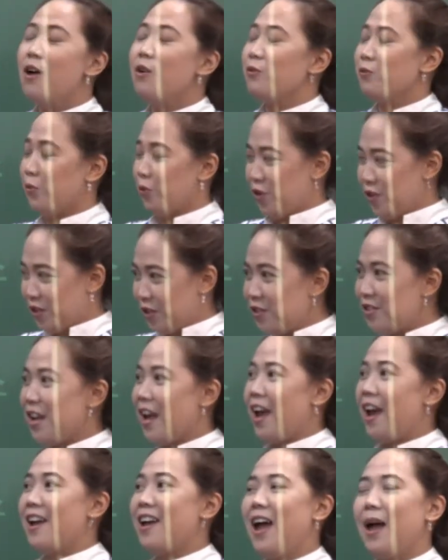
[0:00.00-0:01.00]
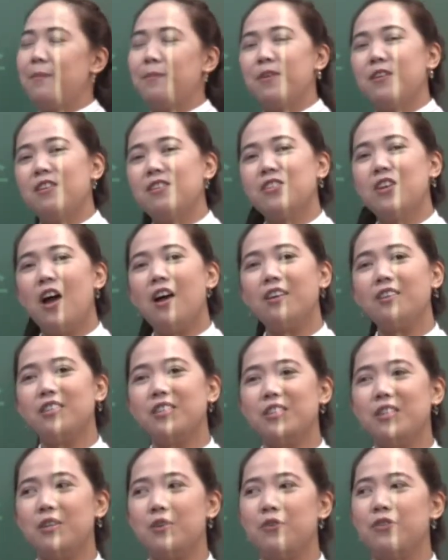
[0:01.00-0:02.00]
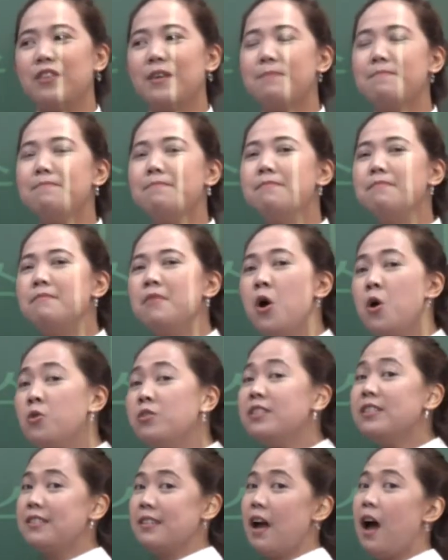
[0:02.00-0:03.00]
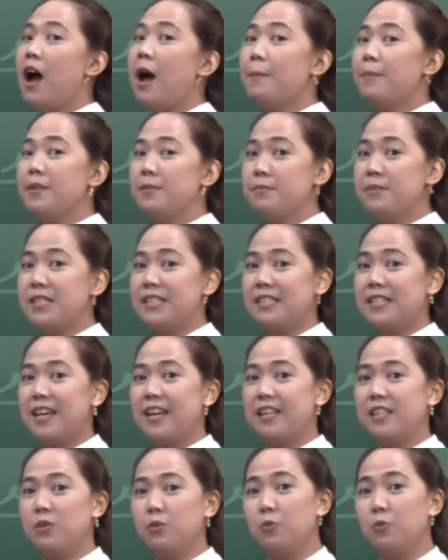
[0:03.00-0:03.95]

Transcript: For today, I'm going to talk to you the most common mistakes